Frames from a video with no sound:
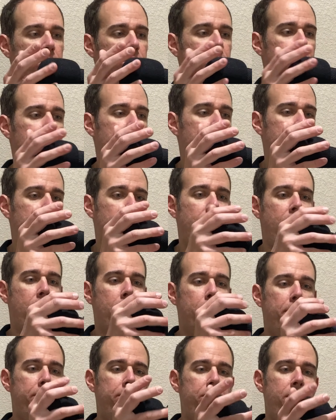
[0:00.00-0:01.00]
So this will
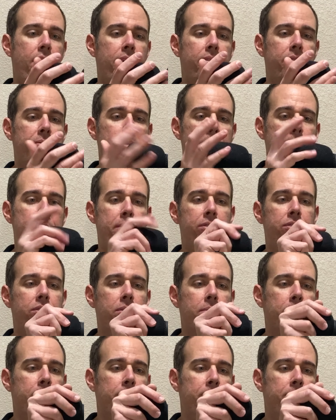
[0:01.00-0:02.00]
help if you have maybe
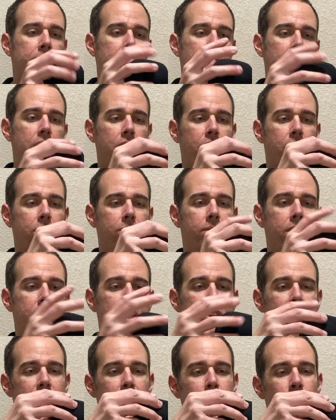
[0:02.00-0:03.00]
some, you know,
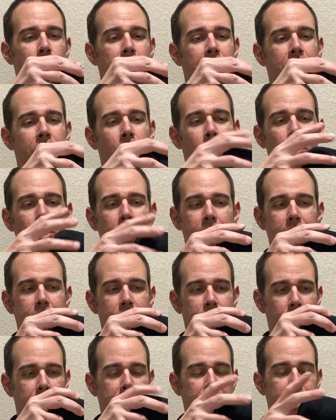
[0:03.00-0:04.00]
some wind
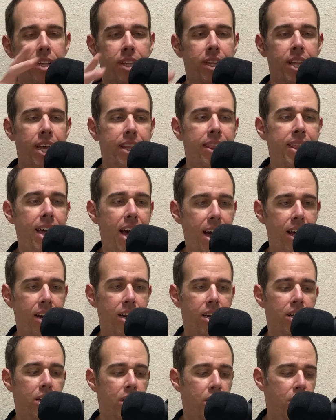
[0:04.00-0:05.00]
noise or anything like
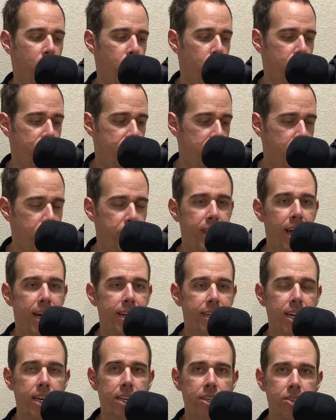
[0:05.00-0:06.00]
that. We'll see what
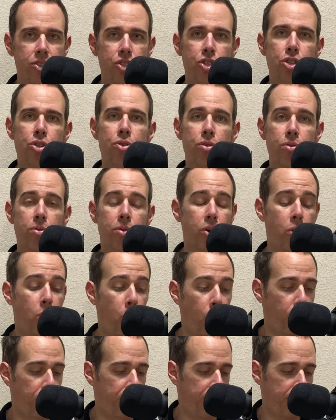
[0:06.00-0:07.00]
that does to the
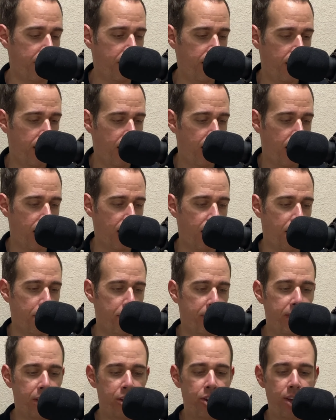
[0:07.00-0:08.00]
recording. Um,
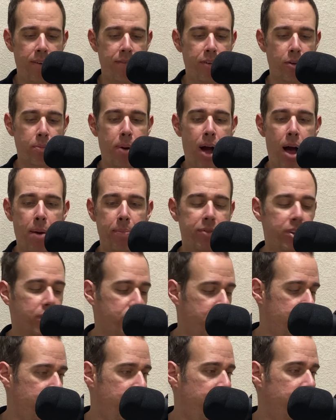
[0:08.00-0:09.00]
and then you have your pop
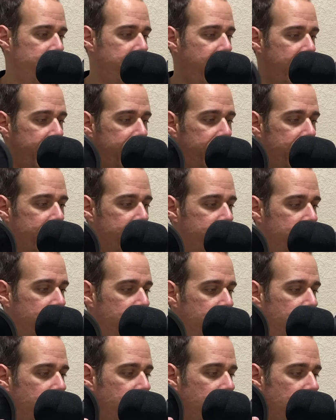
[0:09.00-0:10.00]
filter here that can
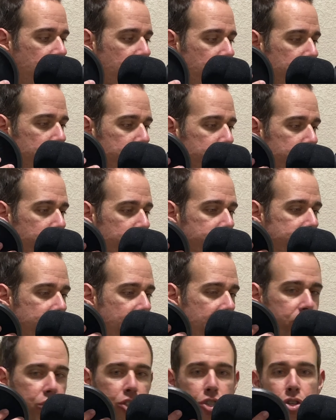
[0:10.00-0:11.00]
um,
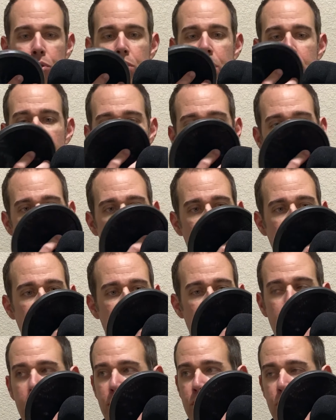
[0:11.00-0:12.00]
attach to the arm.
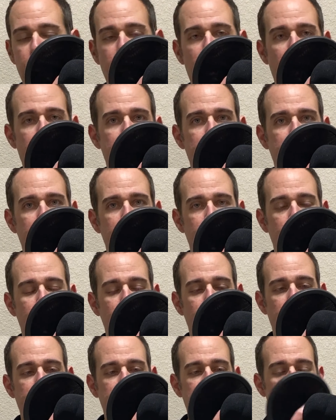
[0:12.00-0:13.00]
You put your pop filter
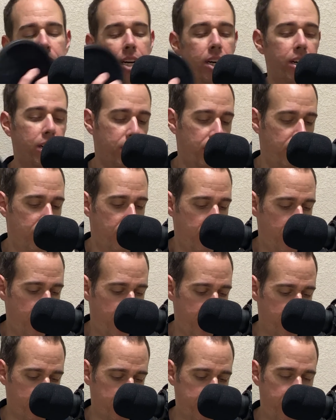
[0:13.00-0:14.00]
right here
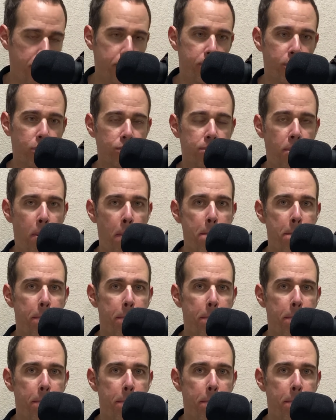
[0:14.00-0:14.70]
and it'll keep those